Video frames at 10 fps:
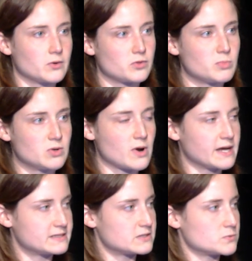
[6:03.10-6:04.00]
with
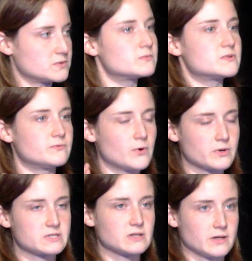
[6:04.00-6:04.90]
mid-rise. This was
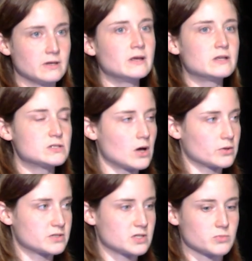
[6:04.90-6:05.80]
focused on
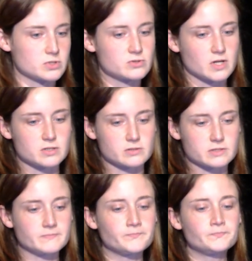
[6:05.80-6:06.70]
taller timber
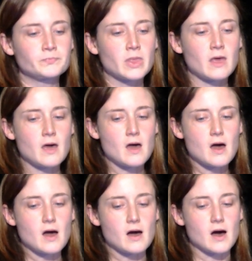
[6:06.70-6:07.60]
structures.
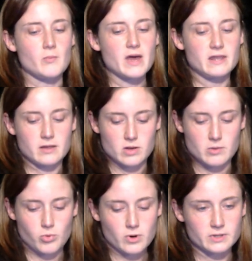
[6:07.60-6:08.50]
And then
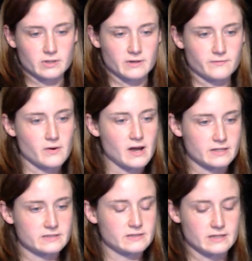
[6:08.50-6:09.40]
importantly for us
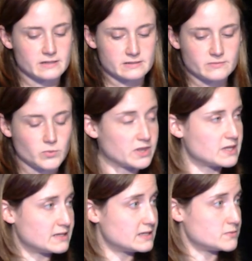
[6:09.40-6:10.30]
is what
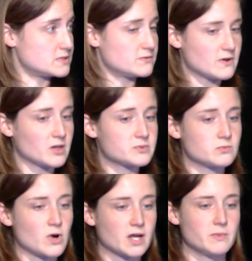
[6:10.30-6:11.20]
they did was develop
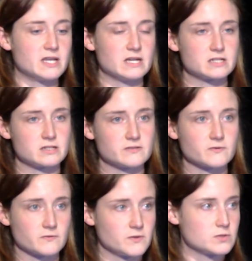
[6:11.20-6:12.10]
some recommendations
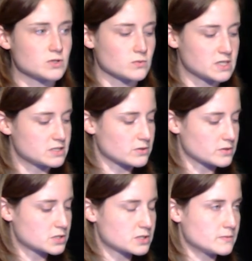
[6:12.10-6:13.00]
for future
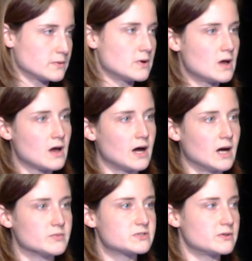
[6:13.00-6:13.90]
research.
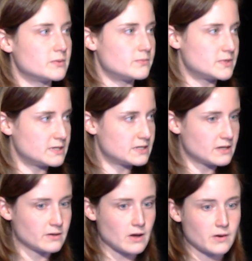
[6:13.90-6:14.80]
So they did
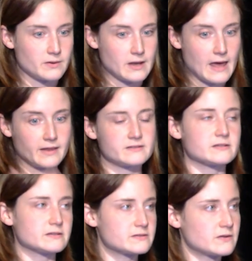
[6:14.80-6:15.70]
an
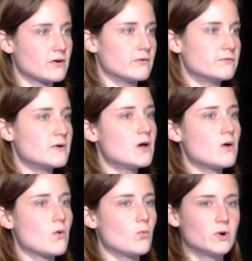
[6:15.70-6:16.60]
analysis of
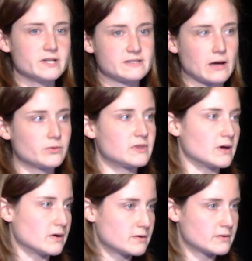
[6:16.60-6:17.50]
what is out
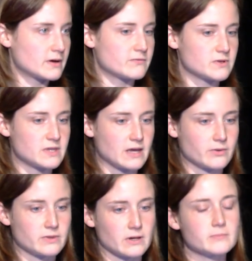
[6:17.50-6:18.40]
there, everything
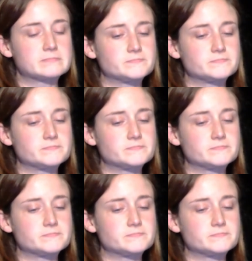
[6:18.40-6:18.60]
out there,